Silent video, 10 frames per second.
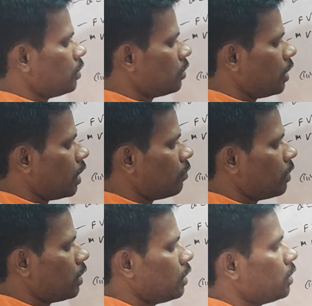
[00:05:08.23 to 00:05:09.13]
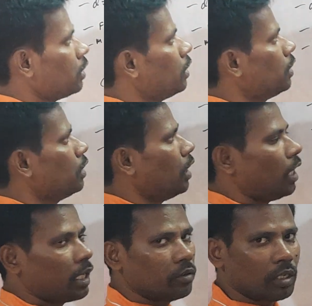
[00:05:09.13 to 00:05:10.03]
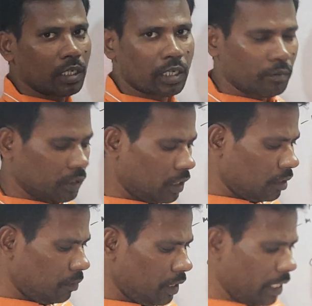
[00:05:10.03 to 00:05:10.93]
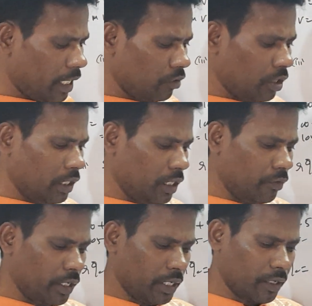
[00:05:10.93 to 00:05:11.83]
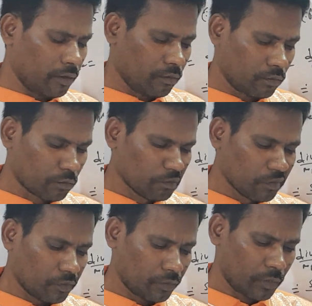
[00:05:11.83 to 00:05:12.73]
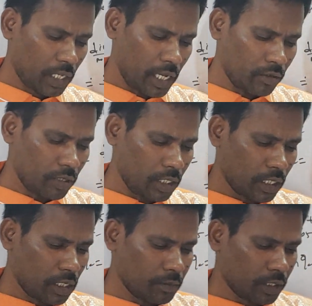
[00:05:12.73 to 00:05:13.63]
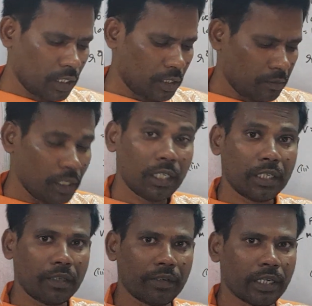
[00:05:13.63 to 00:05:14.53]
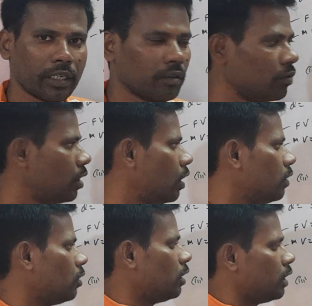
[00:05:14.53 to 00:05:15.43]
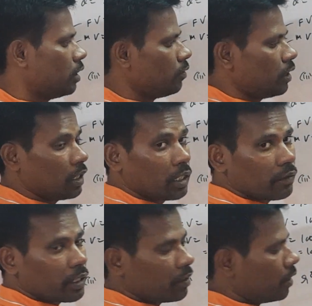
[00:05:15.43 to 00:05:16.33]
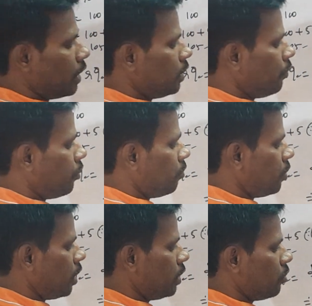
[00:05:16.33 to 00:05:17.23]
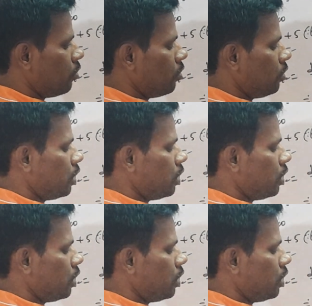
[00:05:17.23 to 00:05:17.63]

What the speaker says: Second bit is annual income is nothing but annual dividend. Annual income is nothing but dividend. How to get dividend? Dividend, write the formula. I don't know.